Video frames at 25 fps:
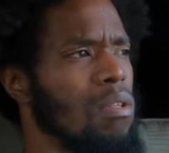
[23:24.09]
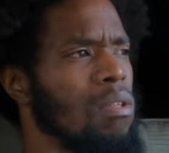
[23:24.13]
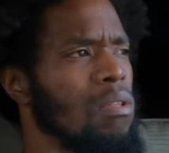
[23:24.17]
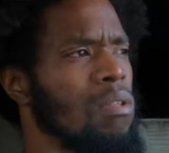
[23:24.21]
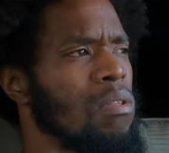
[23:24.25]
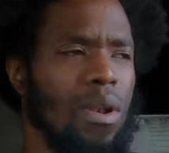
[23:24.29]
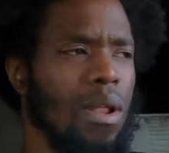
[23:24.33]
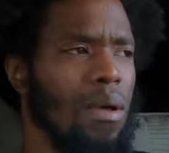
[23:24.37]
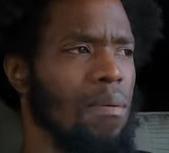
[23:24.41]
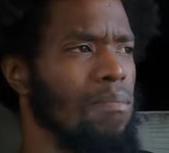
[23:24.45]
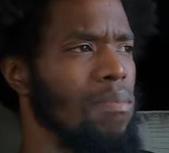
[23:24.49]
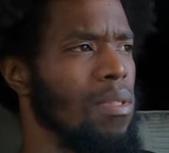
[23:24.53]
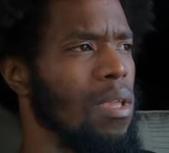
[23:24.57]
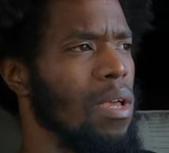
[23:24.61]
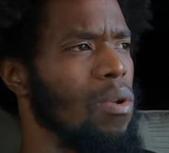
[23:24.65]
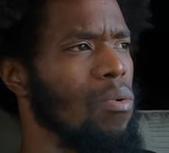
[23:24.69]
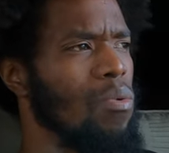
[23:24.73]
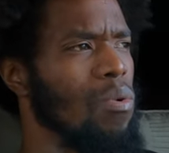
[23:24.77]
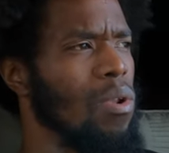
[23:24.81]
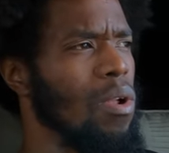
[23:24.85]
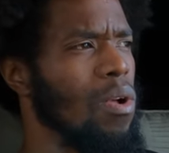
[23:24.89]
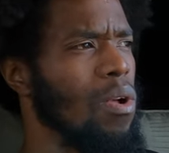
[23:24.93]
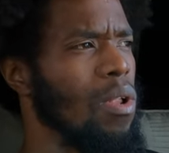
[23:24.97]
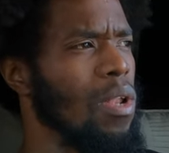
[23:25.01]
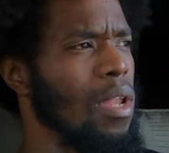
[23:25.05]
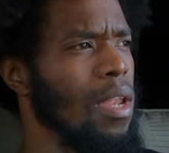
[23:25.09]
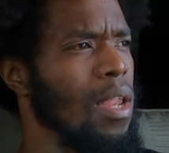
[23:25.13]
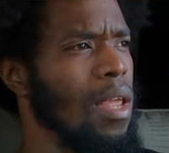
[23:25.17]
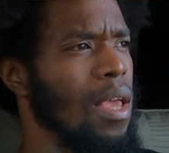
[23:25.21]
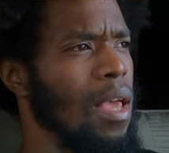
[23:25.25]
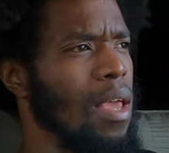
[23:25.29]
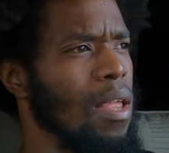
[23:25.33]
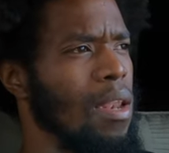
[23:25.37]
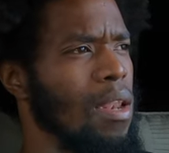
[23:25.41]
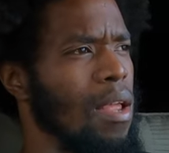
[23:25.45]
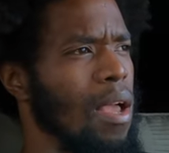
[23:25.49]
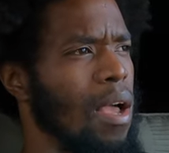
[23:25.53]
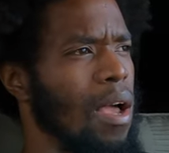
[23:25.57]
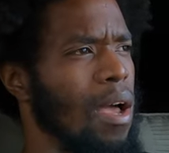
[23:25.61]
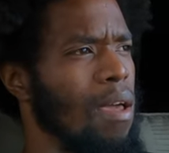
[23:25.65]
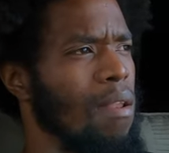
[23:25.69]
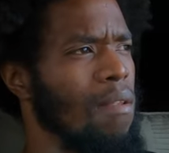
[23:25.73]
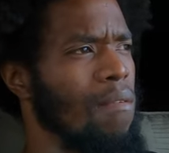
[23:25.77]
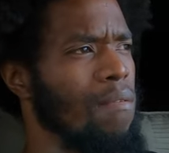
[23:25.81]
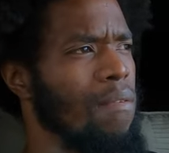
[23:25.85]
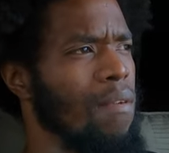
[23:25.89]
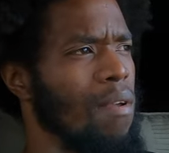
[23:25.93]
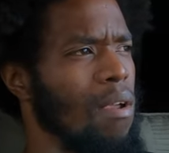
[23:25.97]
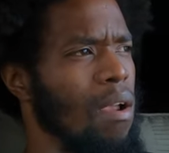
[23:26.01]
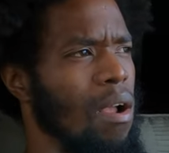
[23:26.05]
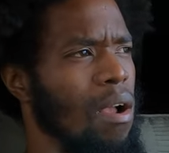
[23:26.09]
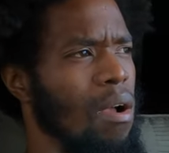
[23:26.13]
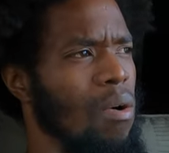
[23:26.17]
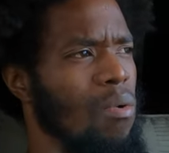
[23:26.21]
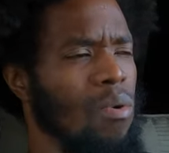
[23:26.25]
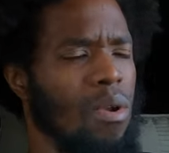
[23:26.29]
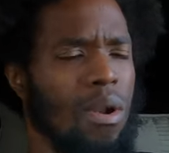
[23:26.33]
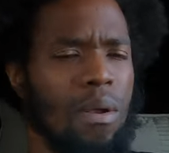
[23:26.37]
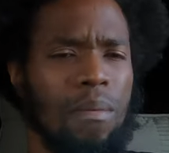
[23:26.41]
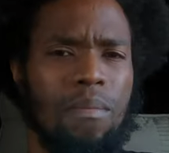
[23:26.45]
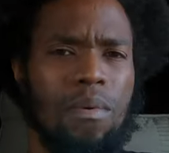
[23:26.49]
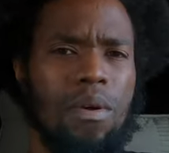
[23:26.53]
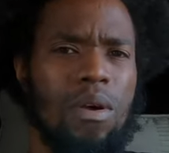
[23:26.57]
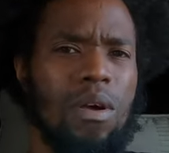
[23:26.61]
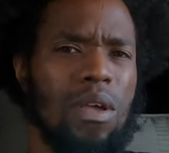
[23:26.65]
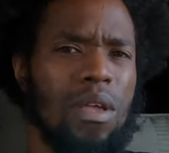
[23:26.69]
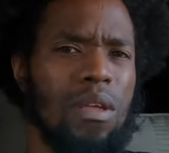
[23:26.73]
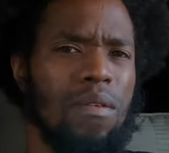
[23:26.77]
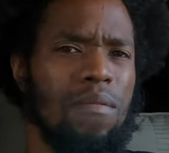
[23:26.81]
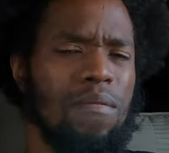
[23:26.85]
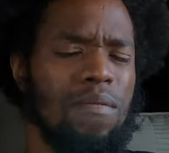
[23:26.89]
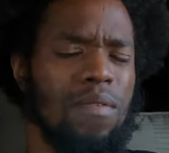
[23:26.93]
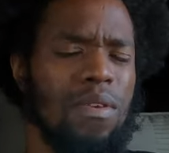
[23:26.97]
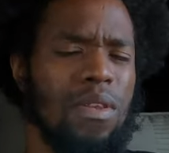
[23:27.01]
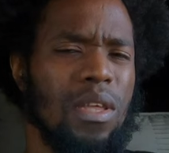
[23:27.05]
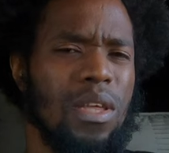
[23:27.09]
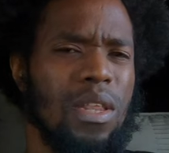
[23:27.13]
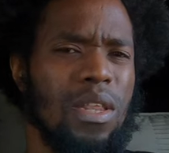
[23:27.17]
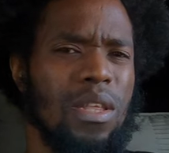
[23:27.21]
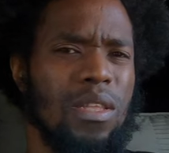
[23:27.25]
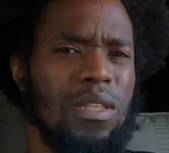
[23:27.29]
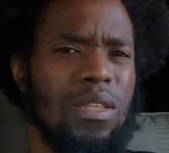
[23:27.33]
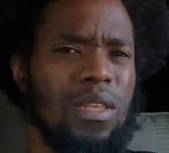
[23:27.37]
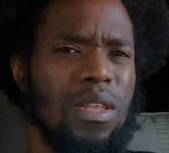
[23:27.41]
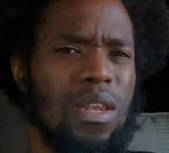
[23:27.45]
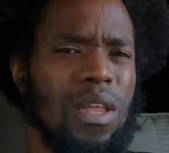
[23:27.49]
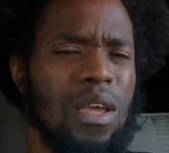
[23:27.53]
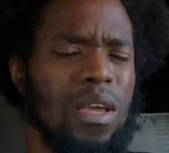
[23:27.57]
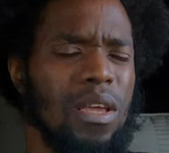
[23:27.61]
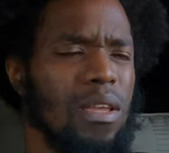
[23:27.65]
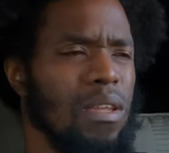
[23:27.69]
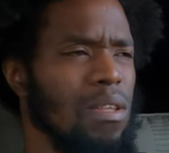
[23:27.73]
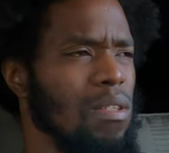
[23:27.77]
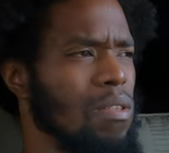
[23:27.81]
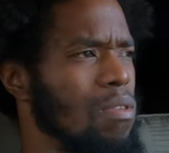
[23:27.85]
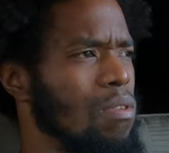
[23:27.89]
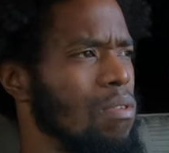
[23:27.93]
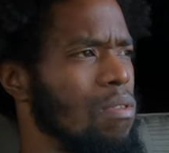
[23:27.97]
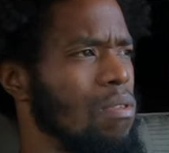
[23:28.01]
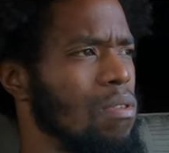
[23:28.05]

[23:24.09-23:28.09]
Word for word: When I'm done with all of that, I gotta figure out what I'm cooking for dinner tonight.